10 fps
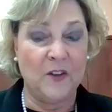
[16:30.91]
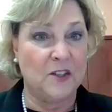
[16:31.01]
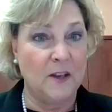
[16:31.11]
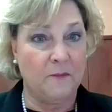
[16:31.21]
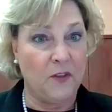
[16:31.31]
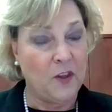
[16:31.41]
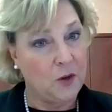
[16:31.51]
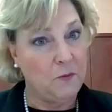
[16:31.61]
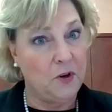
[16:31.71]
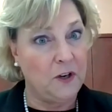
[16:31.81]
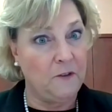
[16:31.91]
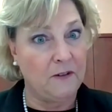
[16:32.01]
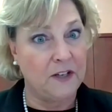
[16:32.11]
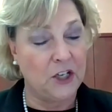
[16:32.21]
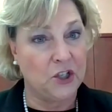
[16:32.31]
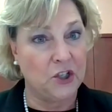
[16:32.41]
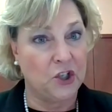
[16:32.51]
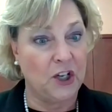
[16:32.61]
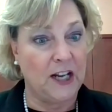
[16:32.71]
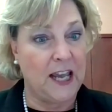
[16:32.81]
this is something the community foundation
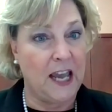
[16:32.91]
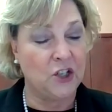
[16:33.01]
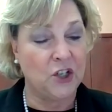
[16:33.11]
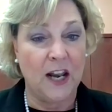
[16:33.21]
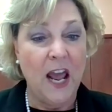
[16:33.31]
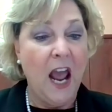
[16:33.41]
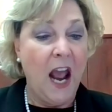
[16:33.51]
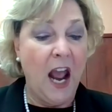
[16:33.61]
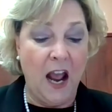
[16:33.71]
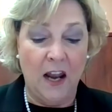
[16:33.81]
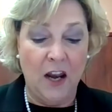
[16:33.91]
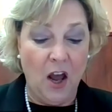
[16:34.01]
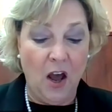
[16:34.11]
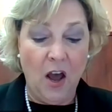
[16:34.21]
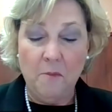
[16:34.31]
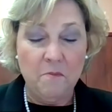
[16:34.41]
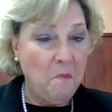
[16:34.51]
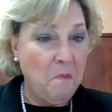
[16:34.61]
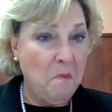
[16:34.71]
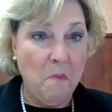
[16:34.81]
should engage in? And
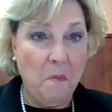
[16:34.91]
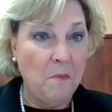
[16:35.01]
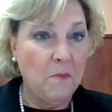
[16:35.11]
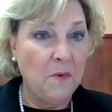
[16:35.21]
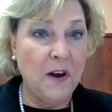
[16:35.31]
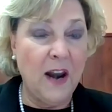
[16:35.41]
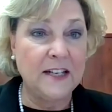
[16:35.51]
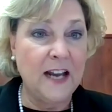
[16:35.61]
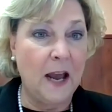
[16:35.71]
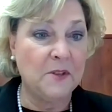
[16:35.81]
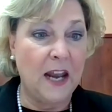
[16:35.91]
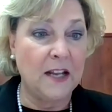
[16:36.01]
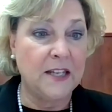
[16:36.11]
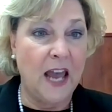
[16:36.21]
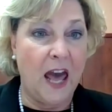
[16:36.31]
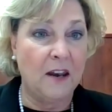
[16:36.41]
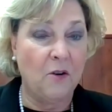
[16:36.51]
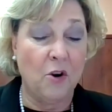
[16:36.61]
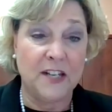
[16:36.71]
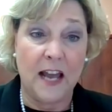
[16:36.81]
9 times out of
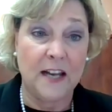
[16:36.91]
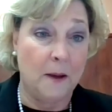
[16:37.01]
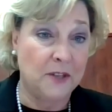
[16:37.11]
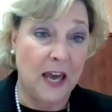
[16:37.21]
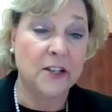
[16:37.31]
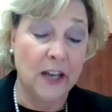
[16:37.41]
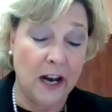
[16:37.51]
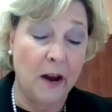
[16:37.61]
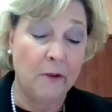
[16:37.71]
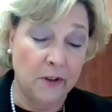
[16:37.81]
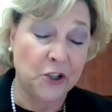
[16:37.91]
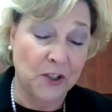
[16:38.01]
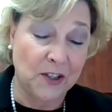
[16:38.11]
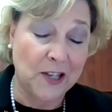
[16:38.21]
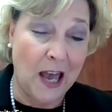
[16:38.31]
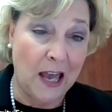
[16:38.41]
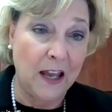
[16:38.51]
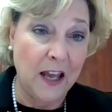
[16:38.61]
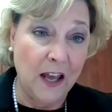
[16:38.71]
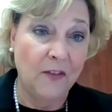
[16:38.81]
10, or 10 times out of 10, I really should
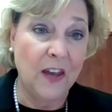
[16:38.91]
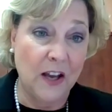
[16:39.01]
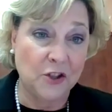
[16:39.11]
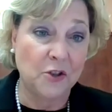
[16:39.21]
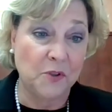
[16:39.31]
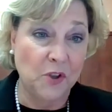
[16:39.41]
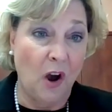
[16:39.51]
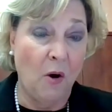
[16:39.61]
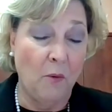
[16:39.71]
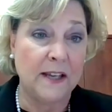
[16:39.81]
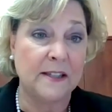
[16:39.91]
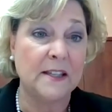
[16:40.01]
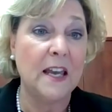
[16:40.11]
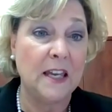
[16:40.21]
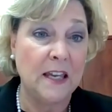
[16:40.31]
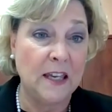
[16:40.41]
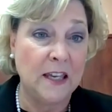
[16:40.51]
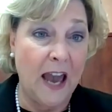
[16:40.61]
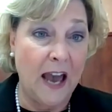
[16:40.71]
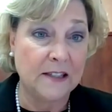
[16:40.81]
say, the answer was always
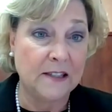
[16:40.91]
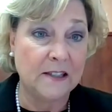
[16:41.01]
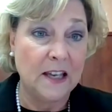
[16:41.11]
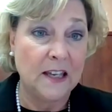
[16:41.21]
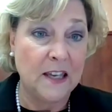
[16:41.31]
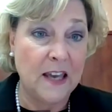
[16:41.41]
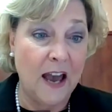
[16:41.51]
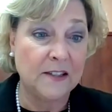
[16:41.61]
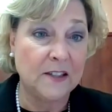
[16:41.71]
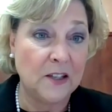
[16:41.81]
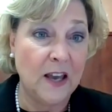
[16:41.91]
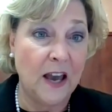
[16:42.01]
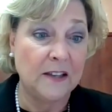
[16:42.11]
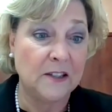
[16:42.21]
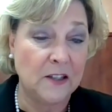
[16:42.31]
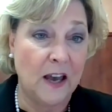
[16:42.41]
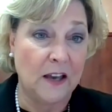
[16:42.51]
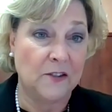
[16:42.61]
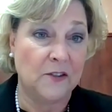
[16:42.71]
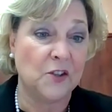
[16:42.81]
yes, yes, yes,
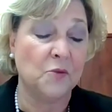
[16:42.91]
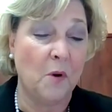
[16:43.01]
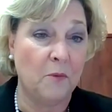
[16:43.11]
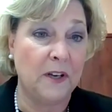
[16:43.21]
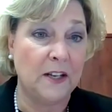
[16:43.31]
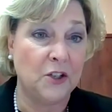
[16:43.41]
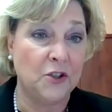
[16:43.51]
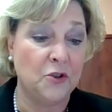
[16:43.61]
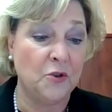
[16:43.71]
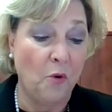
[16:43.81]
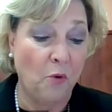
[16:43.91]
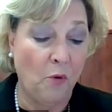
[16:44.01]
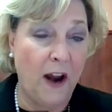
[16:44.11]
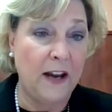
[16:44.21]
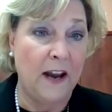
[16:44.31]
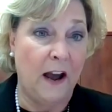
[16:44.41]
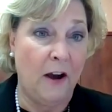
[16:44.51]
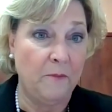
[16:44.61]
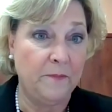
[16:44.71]
yes. This is what we need to do right now.